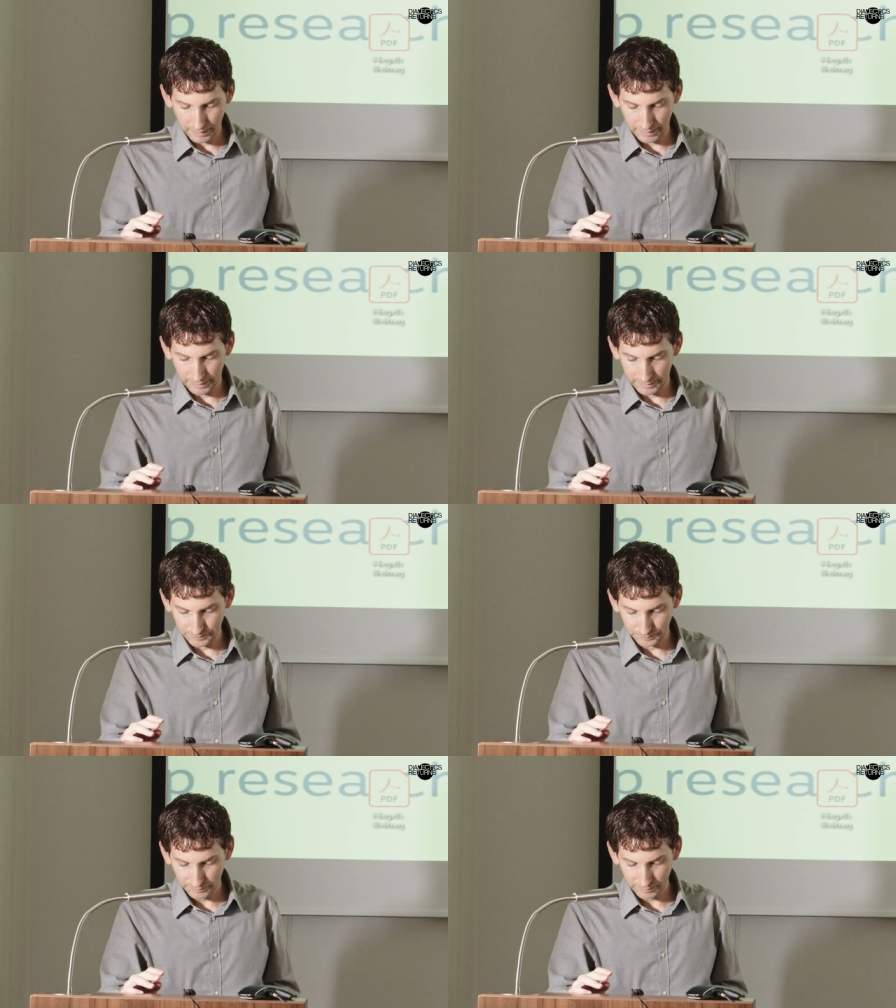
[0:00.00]

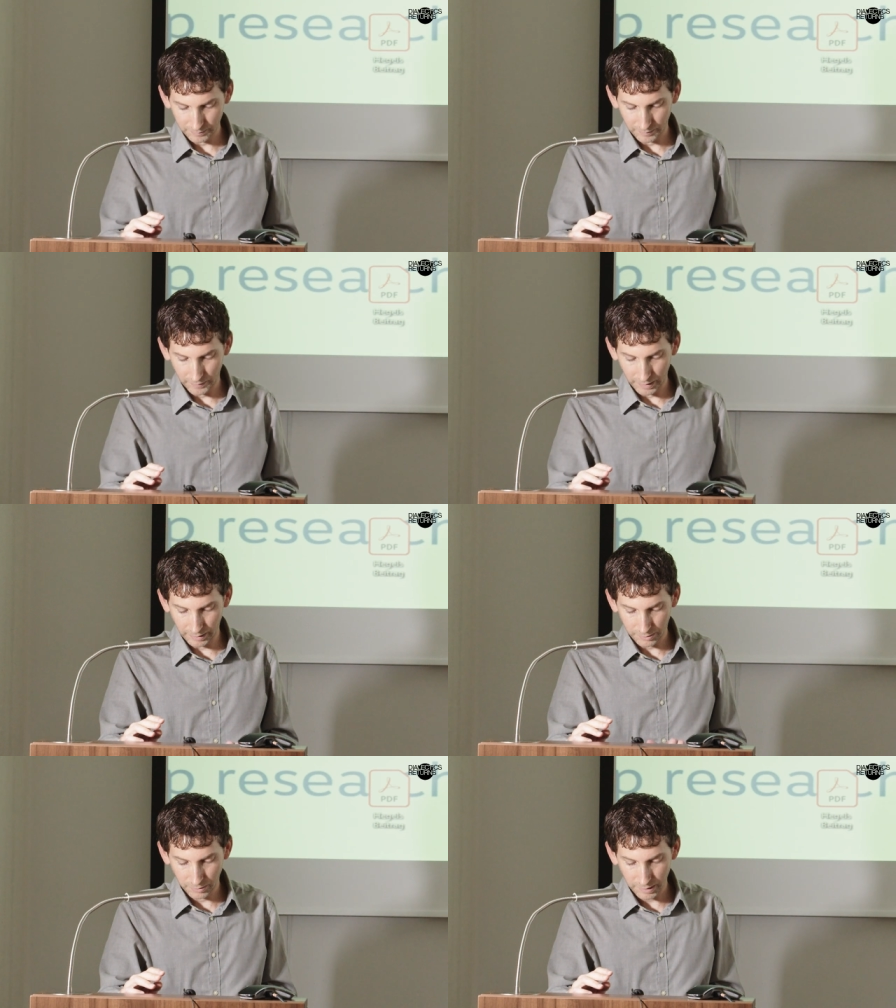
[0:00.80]
Um,
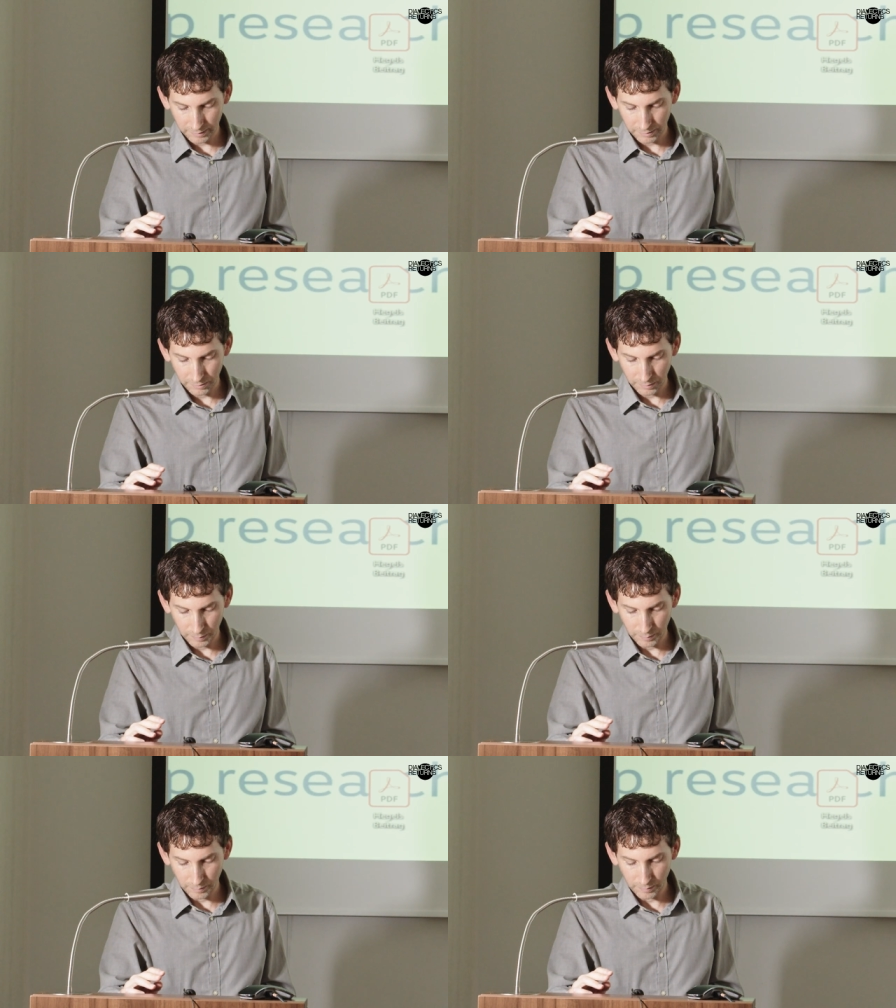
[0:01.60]
according
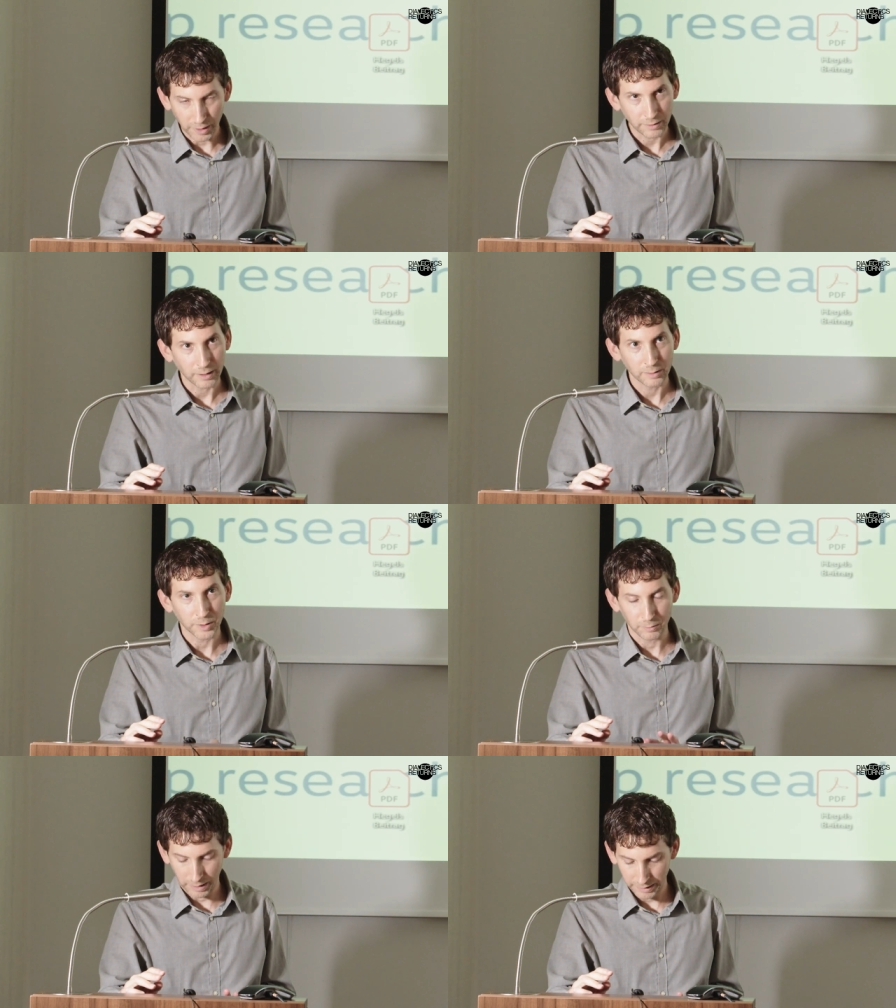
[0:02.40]
to
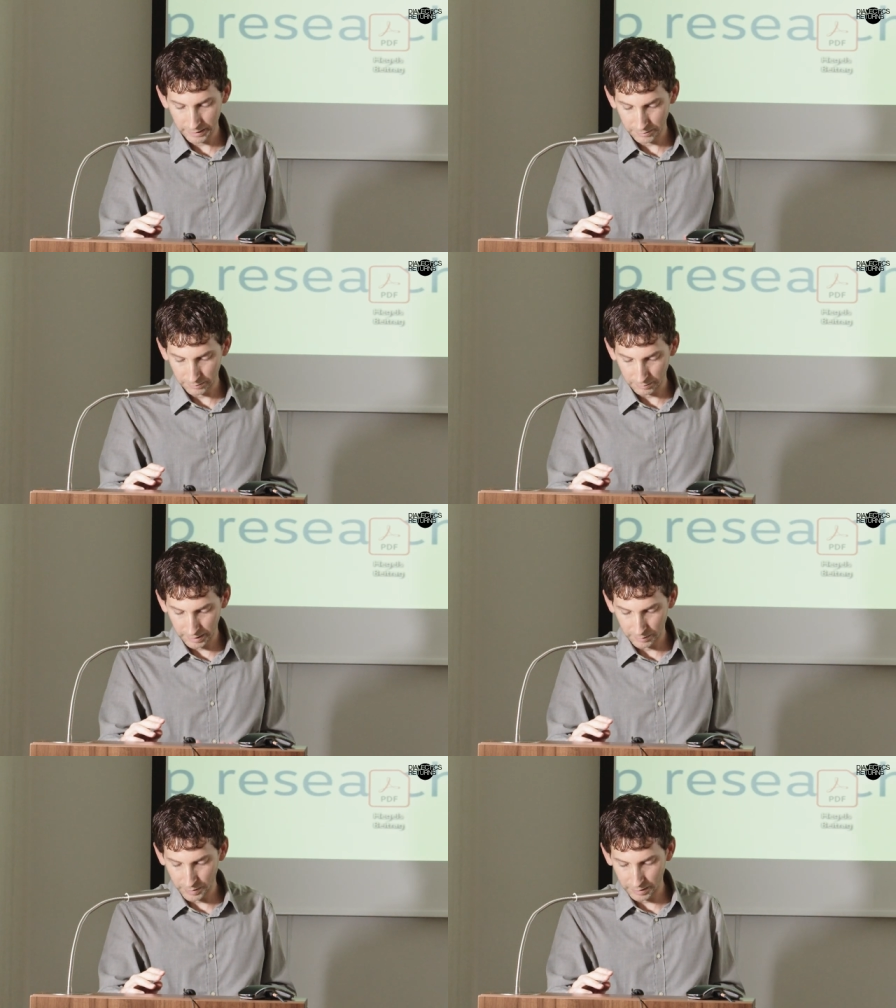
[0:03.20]
Bartholomew Ryan, who's
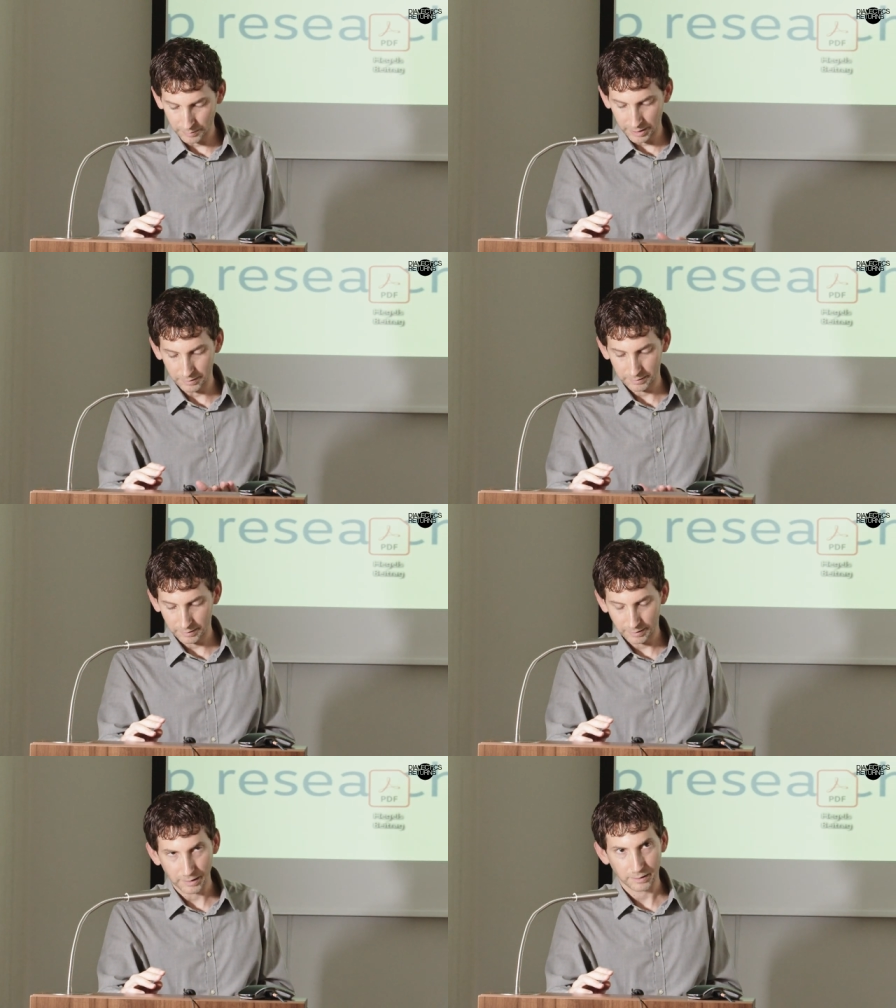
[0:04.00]
written a bit about
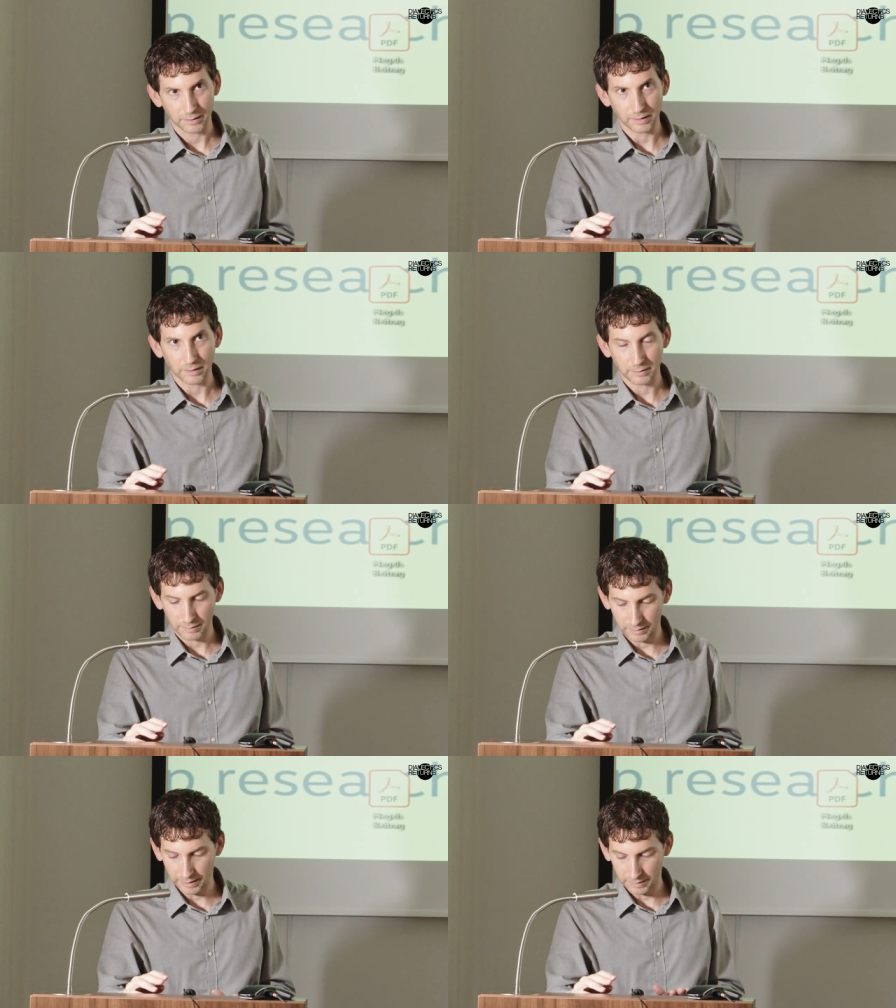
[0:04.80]
Kierkegaard
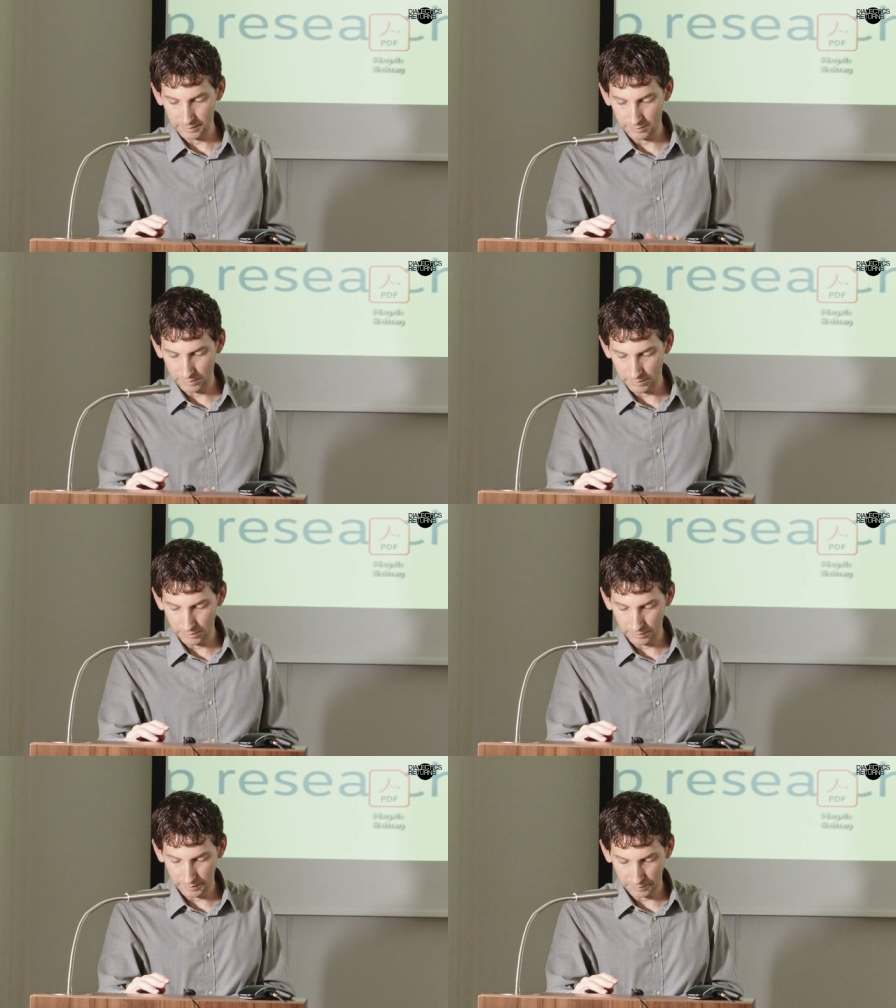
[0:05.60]
and Adorno,